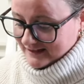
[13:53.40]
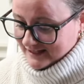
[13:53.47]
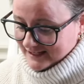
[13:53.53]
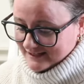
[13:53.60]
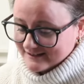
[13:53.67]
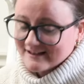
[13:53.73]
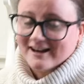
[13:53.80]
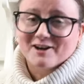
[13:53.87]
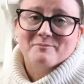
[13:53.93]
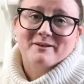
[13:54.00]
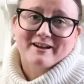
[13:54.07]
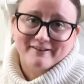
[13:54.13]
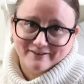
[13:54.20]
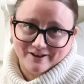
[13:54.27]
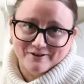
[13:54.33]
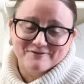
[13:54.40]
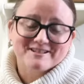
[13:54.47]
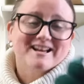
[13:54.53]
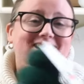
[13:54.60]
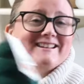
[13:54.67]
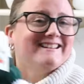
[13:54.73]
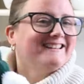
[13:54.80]
these are pillows,
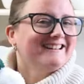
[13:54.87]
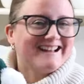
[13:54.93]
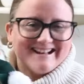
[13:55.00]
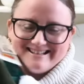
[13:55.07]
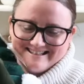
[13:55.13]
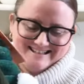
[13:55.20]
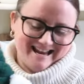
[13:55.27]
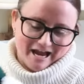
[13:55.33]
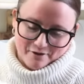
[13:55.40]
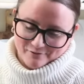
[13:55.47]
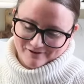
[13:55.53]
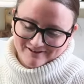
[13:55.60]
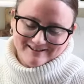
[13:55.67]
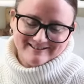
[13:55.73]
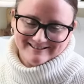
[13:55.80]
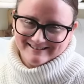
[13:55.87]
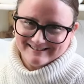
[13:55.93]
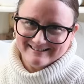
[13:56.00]
not towels.